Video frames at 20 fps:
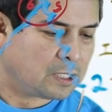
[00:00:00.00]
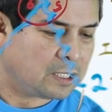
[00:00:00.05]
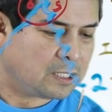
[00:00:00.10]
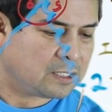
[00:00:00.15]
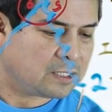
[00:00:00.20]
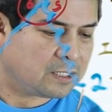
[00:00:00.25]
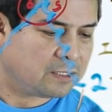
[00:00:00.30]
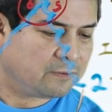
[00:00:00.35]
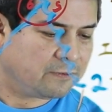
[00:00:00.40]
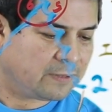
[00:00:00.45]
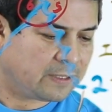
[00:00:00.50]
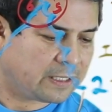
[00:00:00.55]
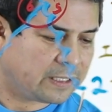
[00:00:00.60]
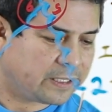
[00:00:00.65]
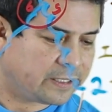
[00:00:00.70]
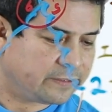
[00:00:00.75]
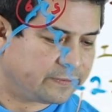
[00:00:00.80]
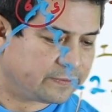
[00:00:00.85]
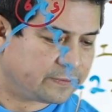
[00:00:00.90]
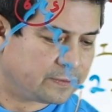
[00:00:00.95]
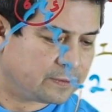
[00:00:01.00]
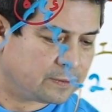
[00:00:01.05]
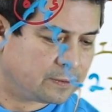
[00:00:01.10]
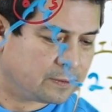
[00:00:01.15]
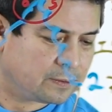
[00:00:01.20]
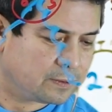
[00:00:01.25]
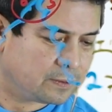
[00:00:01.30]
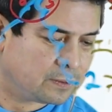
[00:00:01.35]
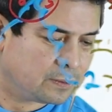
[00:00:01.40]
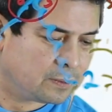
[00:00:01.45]
8 and 5,
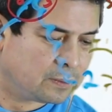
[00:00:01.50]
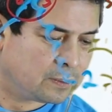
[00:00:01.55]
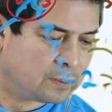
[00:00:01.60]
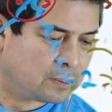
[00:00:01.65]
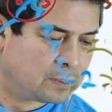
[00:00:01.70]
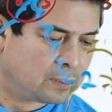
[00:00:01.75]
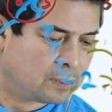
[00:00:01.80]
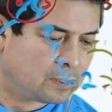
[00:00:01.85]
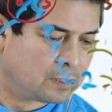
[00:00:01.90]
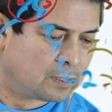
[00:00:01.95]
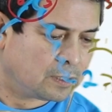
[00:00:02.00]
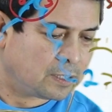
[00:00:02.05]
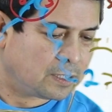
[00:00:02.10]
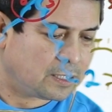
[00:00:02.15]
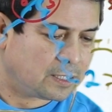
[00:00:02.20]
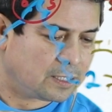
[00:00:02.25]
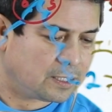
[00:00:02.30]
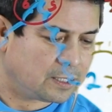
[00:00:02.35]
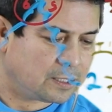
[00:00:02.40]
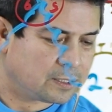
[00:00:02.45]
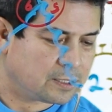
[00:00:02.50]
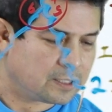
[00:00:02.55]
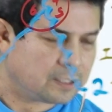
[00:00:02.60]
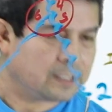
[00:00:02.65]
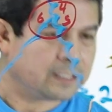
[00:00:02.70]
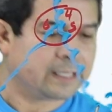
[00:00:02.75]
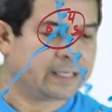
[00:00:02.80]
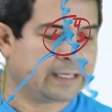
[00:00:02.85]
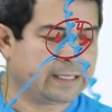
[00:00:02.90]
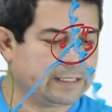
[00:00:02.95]
and
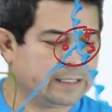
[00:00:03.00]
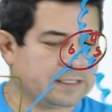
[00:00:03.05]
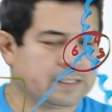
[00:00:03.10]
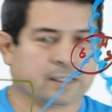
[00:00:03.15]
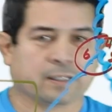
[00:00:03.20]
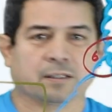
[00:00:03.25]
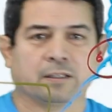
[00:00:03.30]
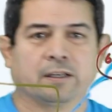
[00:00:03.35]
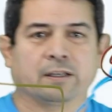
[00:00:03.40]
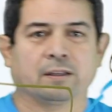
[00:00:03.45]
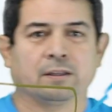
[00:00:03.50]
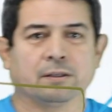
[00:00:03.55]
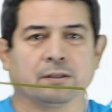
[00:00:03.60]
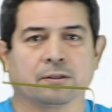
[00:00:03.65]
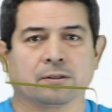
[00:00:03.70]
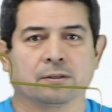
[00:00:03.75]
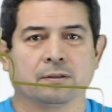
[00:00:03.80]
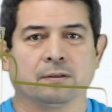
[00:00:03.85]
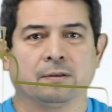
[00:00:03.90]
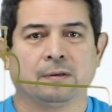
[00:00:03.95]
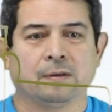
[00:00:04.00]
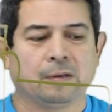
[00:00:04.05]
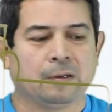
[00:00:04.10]
9 and 6 like this.